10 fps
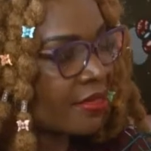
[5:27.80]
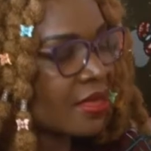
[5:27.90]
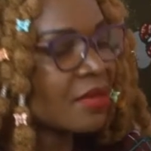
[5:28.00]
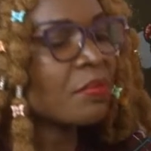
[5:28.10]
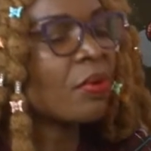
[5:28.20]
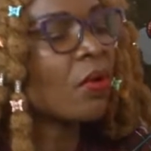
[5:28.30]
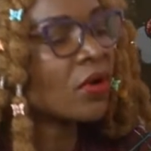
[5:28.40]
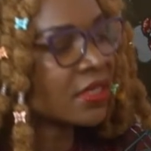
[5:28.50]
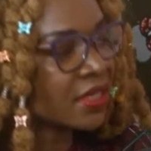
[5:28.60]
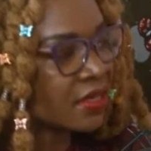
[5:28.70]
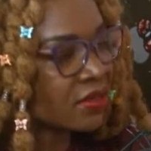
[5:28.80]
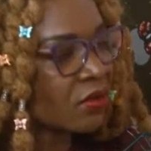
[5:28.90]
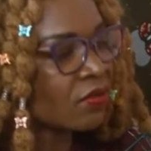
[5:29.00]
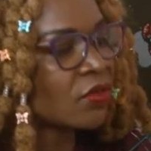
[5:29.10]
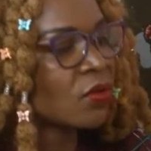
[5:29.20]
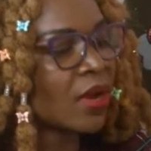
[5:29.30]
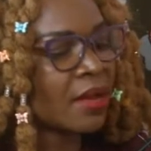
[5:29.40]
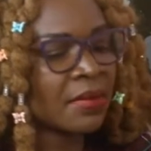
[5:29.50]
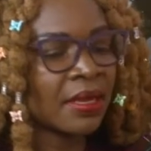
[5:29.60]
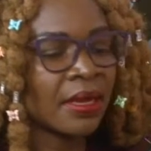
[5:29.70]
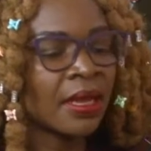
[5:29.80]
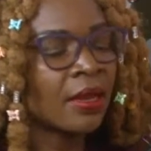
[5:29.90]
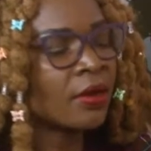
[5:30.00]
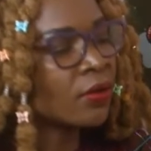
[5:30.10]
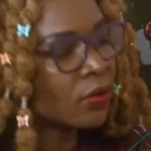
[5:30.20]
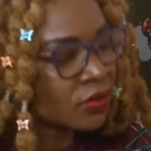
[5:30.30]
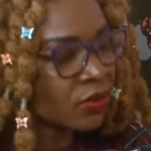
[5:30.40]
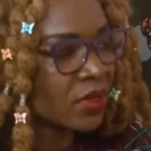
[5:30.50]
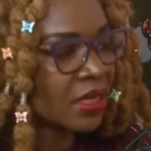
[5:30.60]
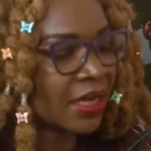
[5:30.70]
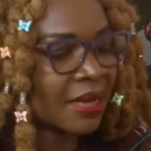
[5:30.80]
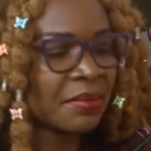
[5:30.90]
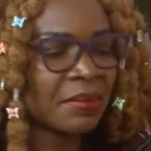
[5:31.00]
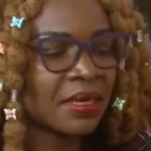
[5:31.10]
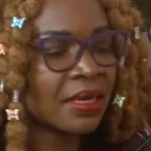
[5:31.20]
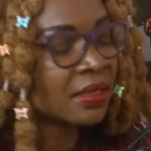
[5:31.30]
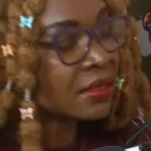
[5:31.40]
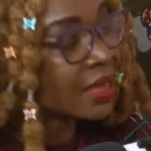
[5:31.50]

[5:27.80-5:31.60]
The importance of you coming, not only coming, but in